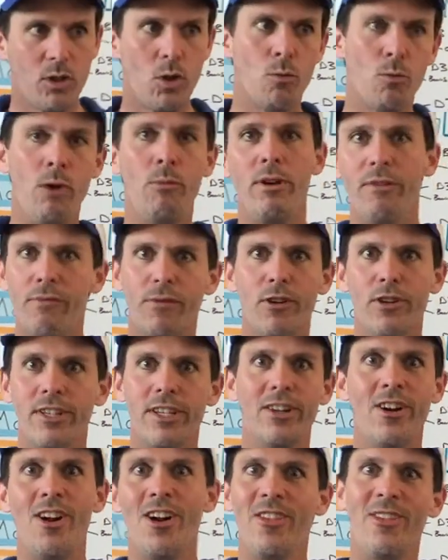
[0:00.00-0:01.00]
when we first
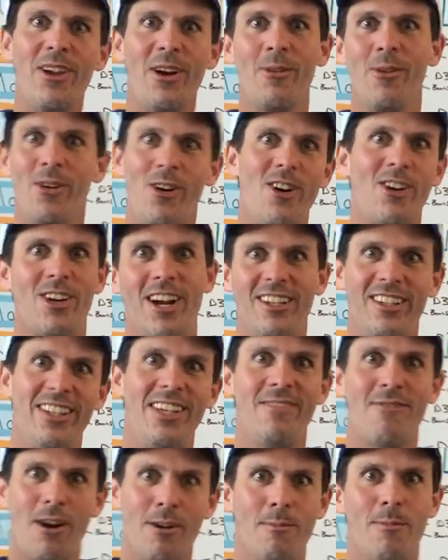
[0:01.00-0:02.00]
get on there, we'll all kind of
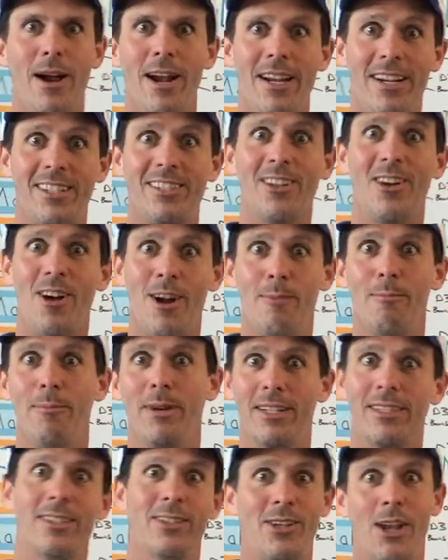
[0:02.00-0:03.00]
leave our mics on
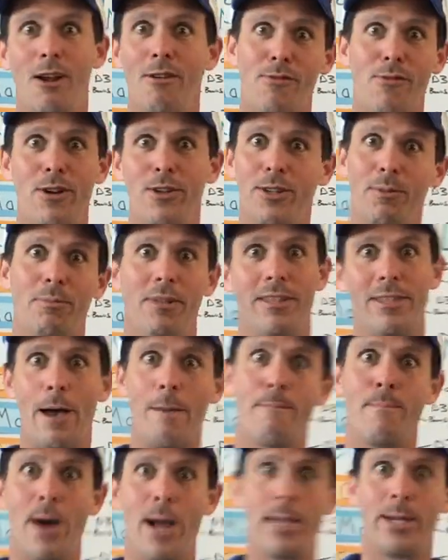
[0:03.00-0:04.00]
because it's kind of fun to play
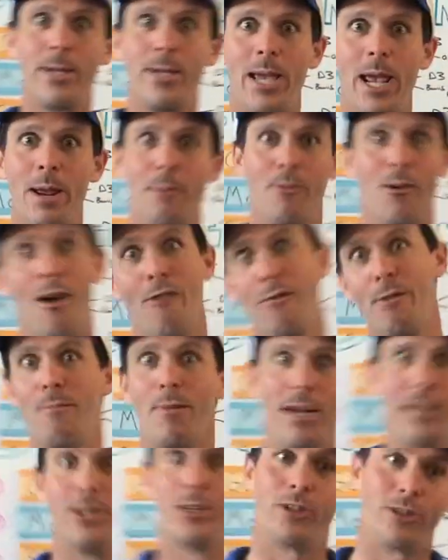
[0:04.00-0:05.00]
that mic game where
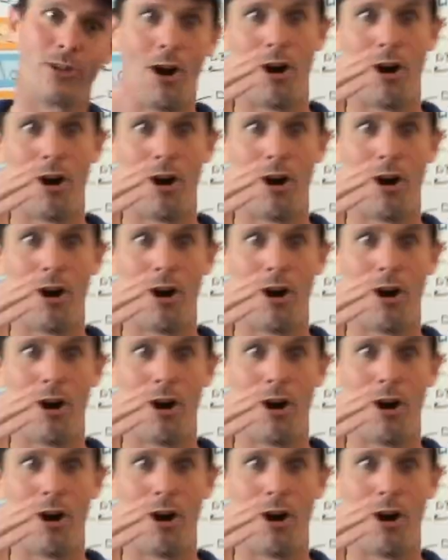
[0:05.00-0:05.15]
everybody just